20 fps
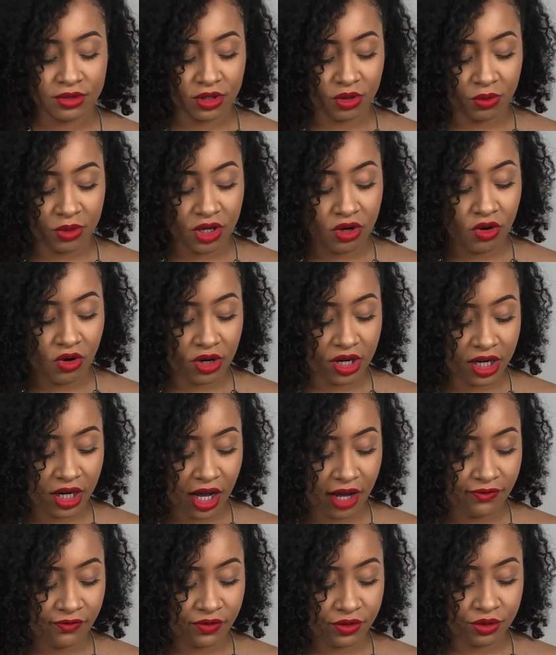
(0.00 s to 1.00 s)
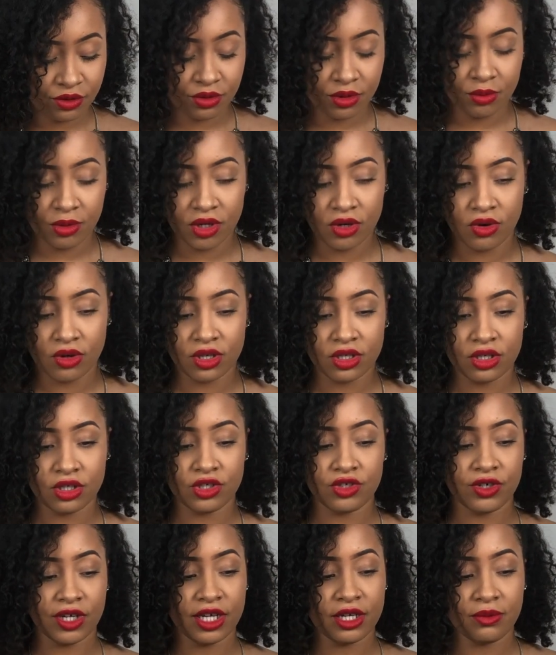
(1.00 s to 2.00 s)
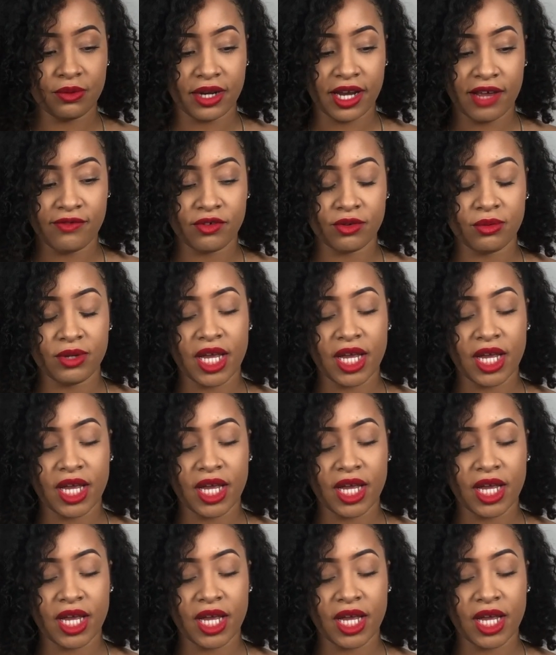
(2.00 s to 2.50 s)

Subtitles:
So we ordered our food, we ordered a drink, whatever.